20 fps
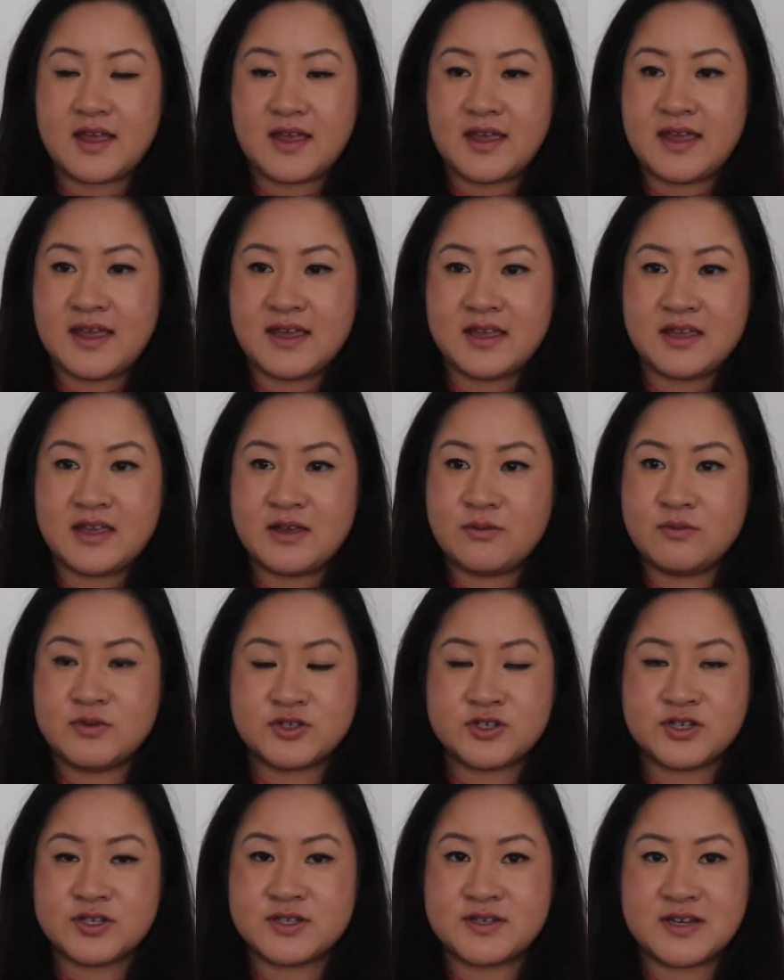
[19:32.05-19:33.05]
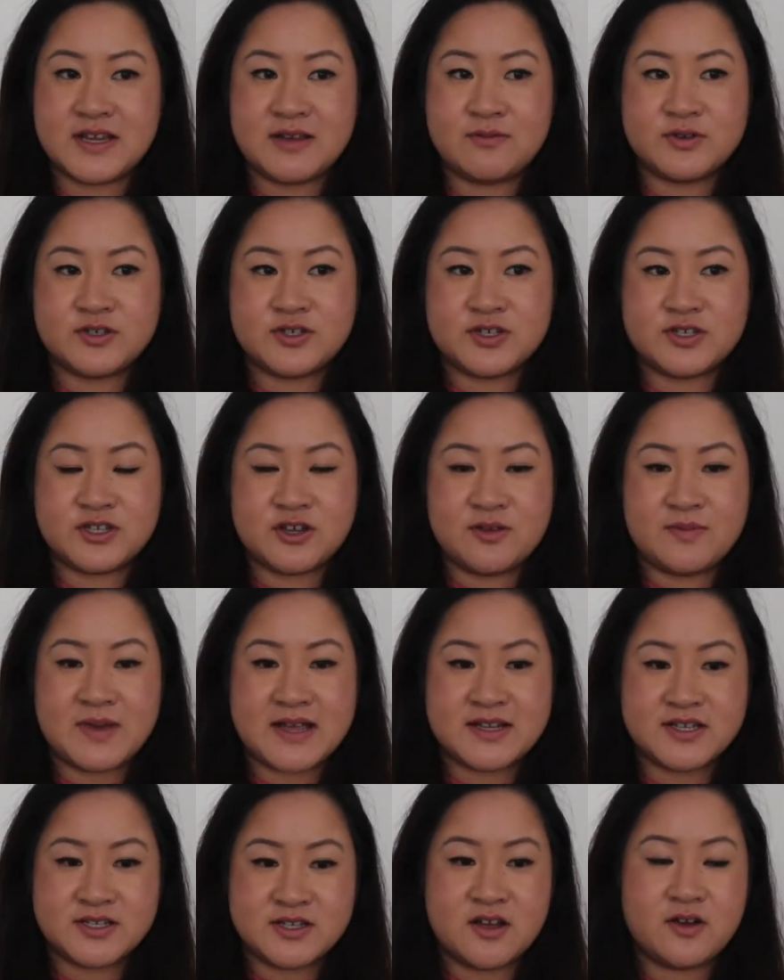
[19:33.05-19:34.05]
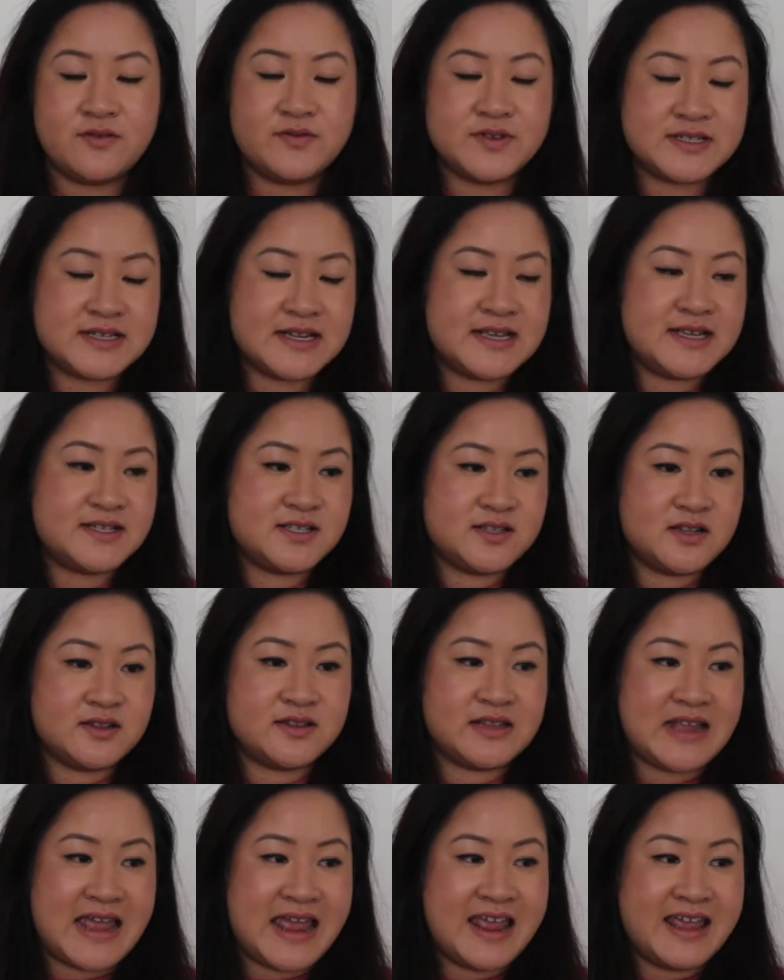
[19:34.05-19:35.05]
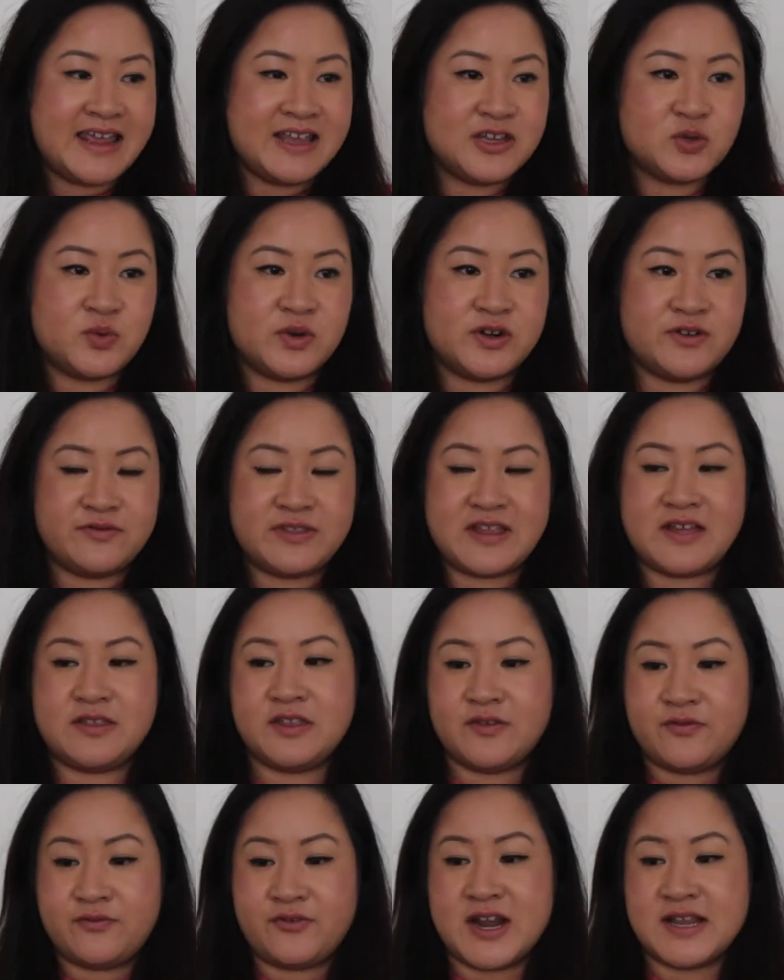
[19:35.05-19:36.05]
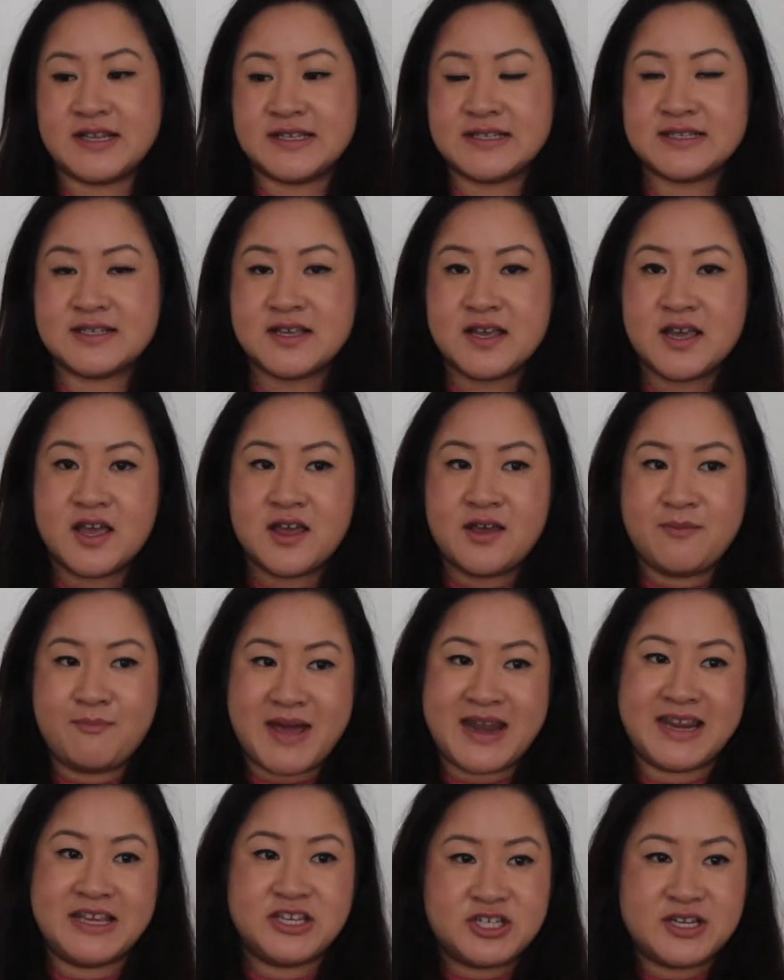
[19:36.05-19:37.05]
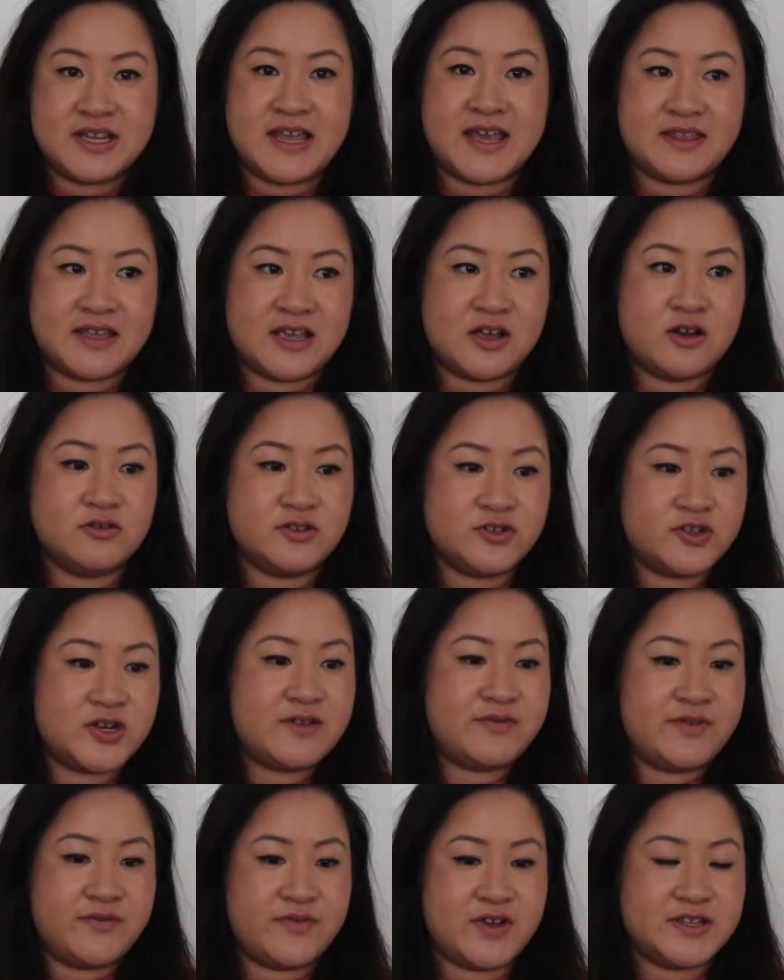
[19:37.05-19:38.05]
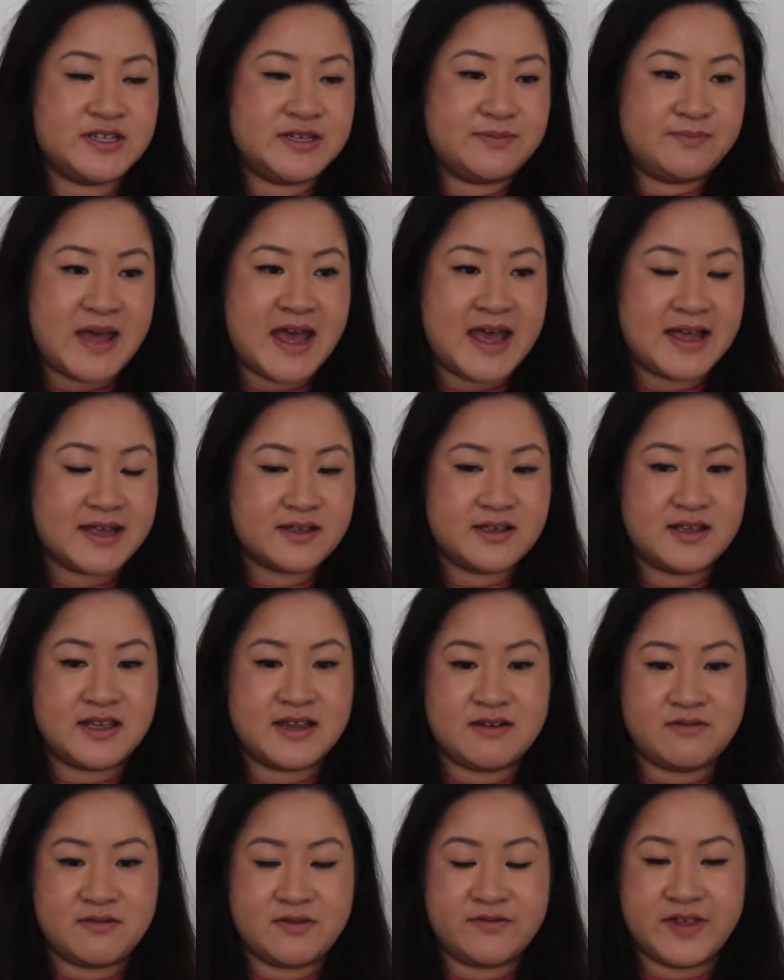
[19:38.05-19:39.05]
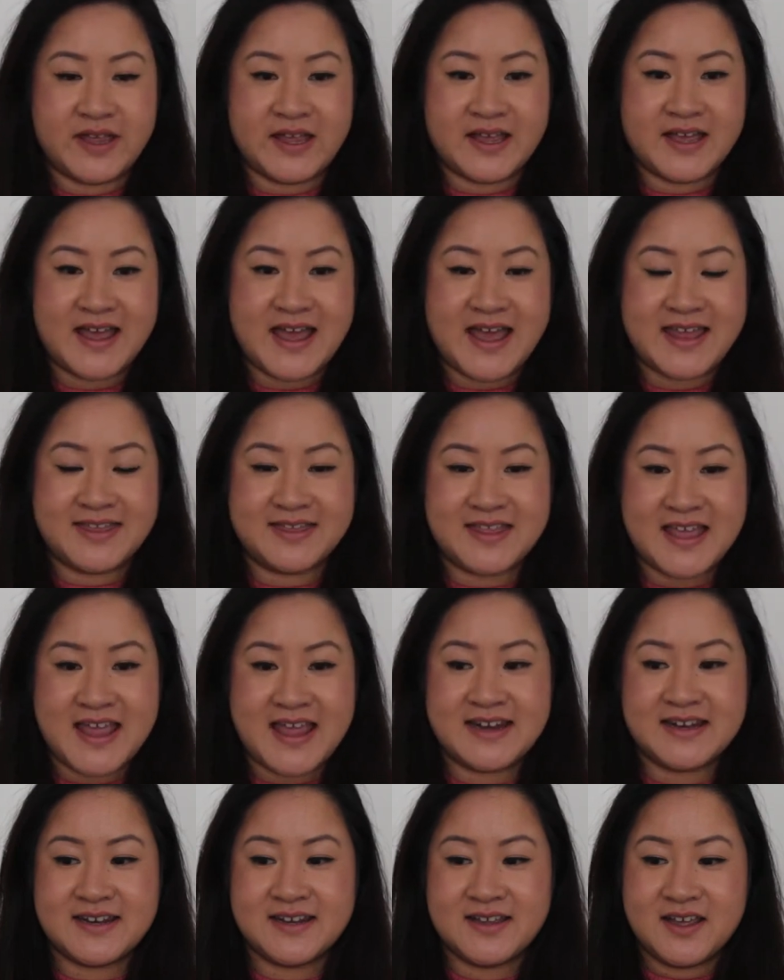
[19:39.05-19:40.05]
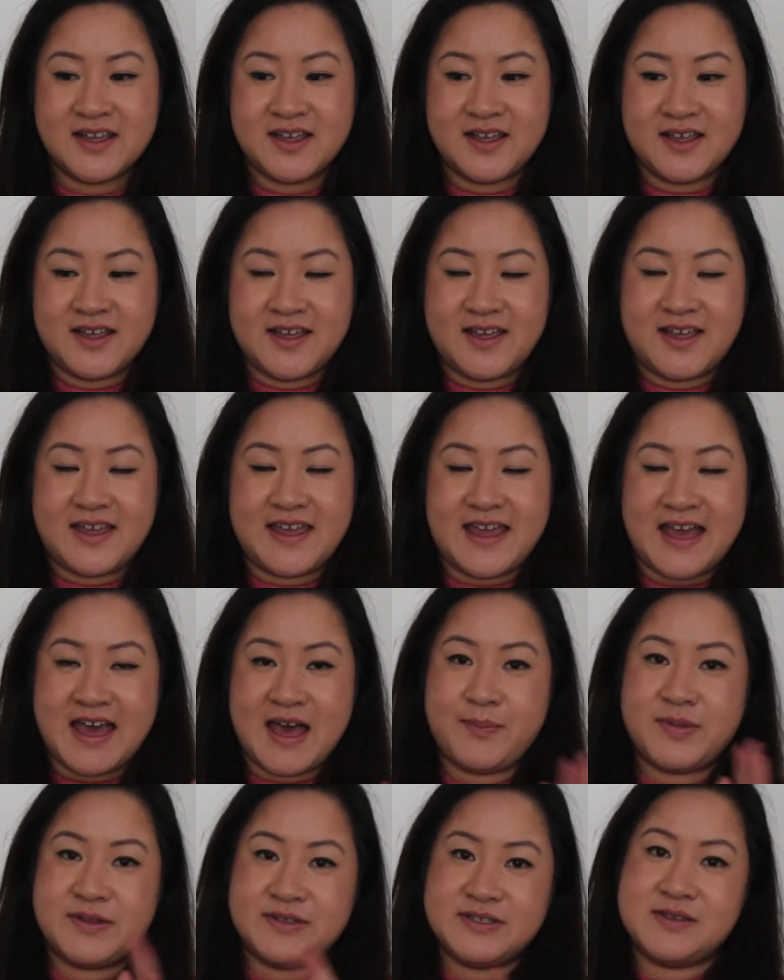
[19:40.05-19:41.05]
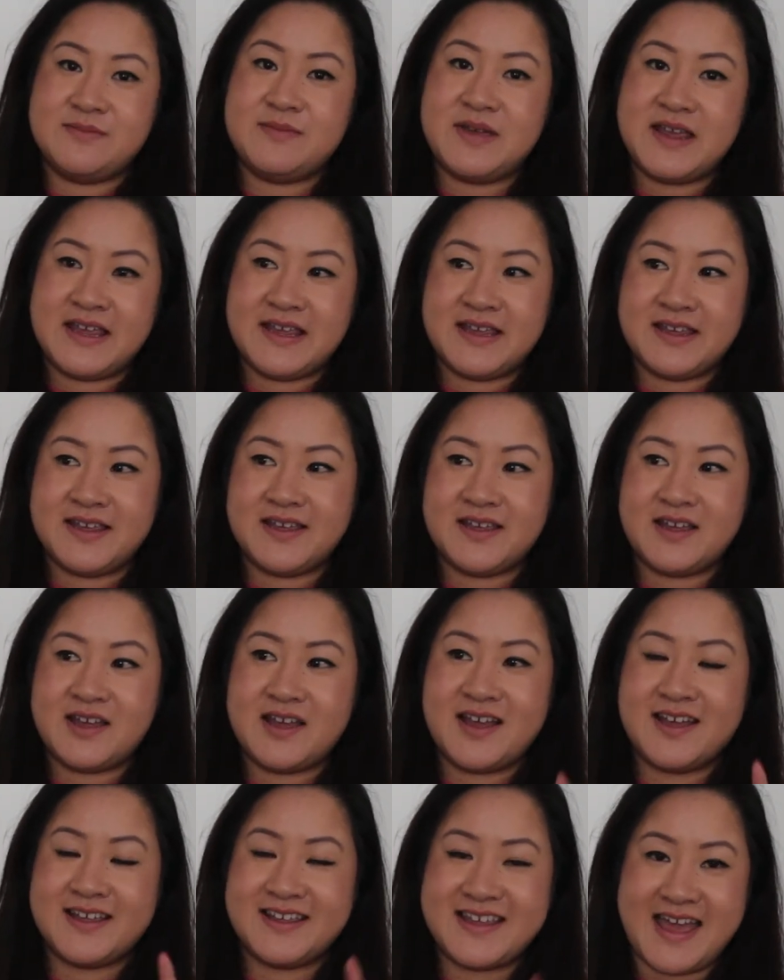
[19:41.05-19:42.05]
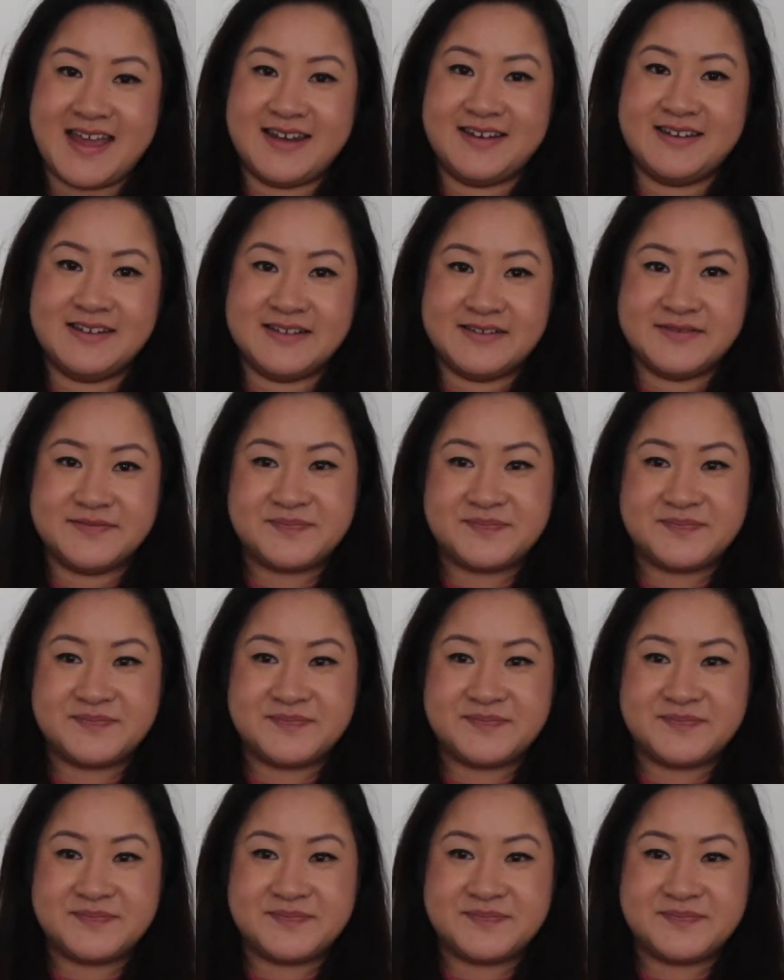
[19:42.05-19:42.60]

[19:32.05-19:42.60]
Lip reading: It was just so bad. So obviously, each one of the friends managed to get their contract reverted back and everything, and then it happened to me again.